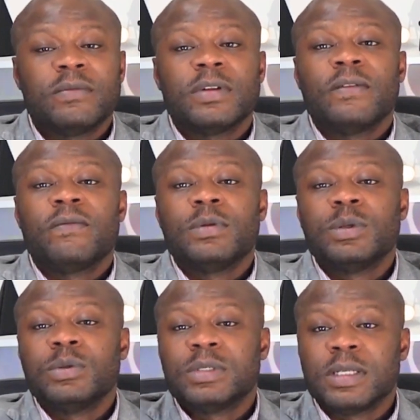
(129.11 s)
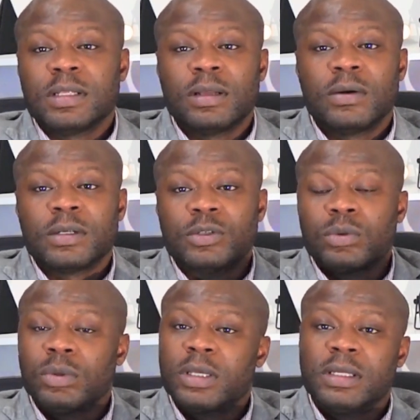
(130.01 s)
Even if you do Zillow and
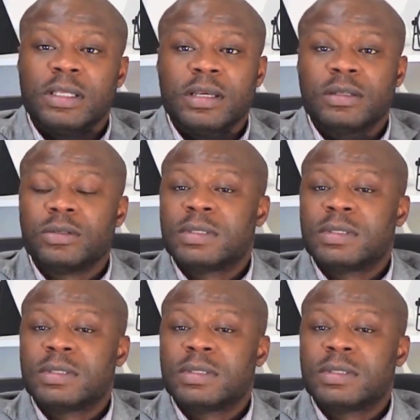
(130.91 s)
Trulia leads,